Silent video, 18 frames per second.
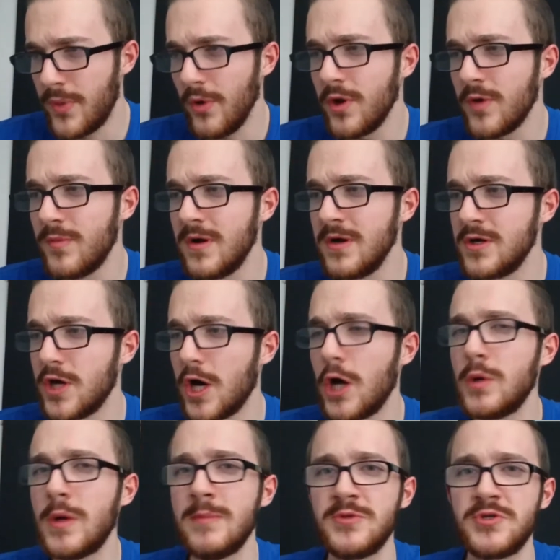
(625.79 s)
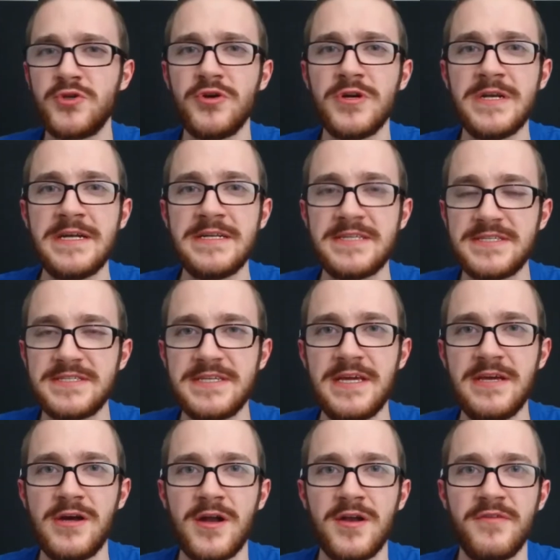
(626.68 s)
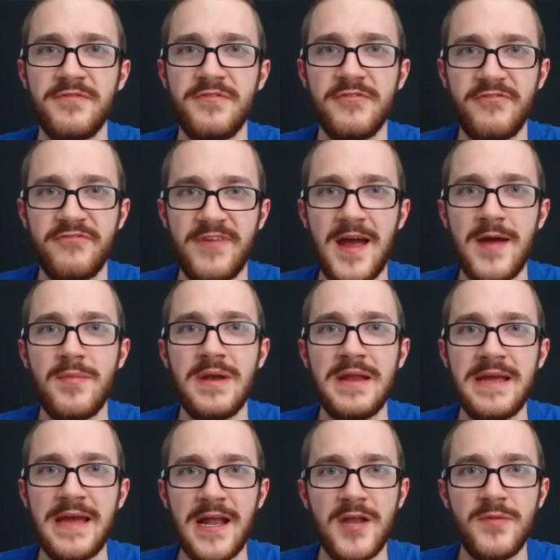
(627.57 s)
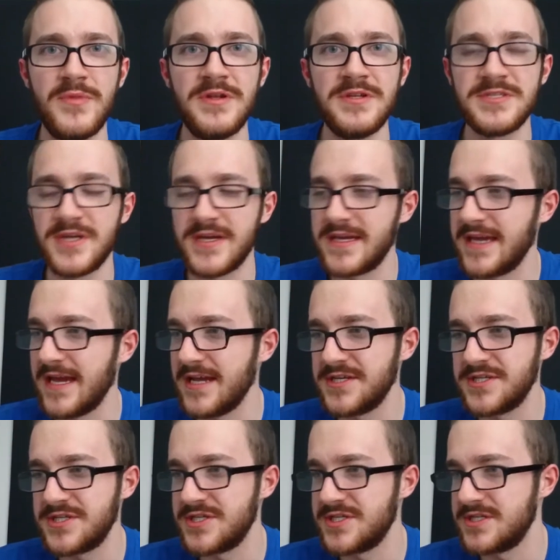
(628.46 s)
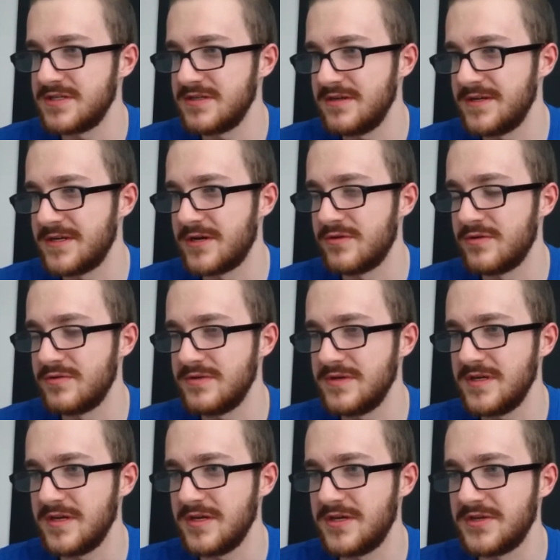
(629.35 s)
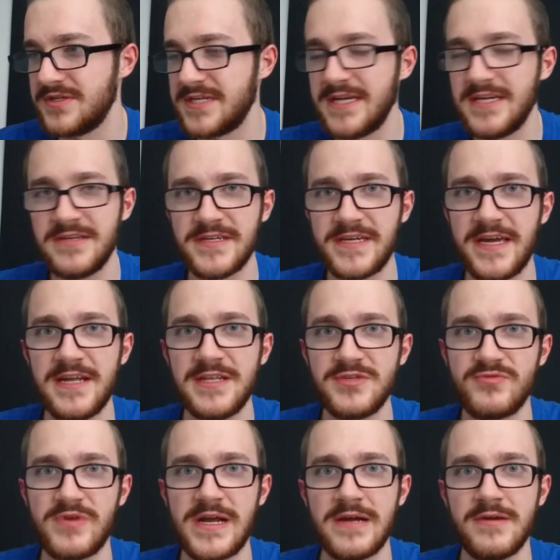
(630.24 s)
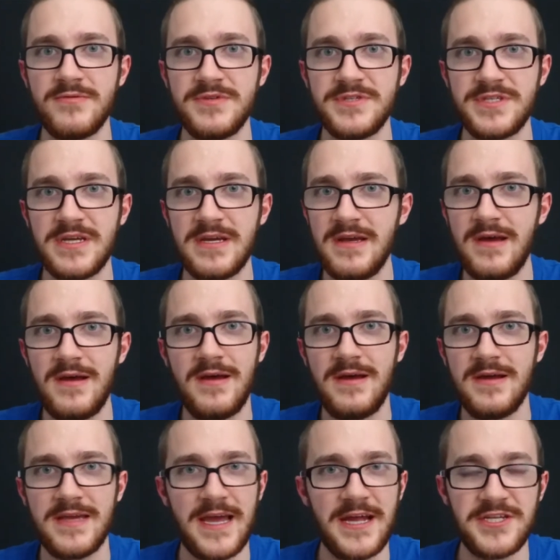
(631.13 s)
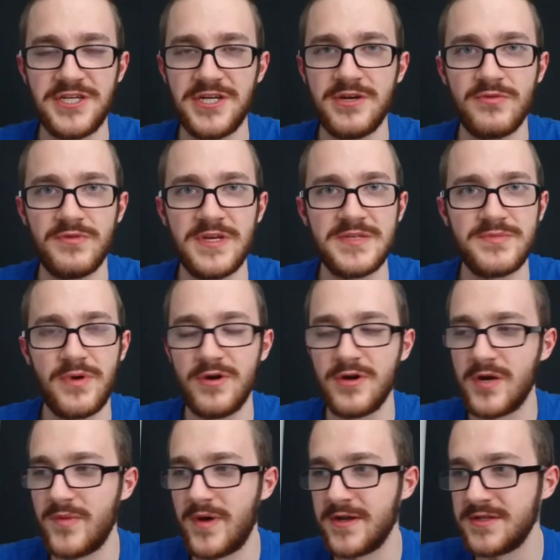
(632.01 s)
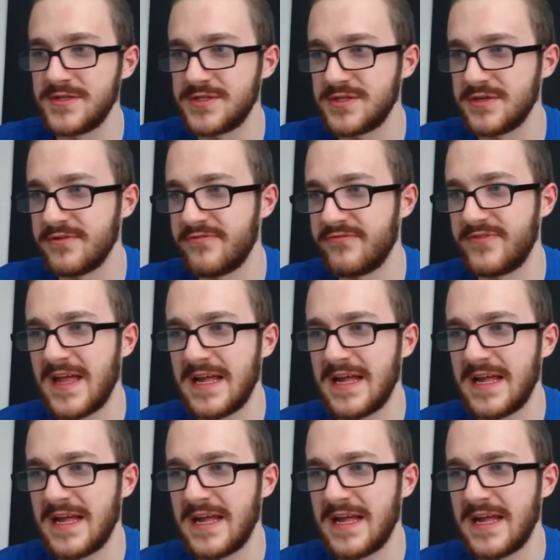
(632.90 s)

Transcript: Pokemon Go, I'm struggling to see kind of the family element. I guess you know you could take your kids around, catching all these Pokemon and stuff.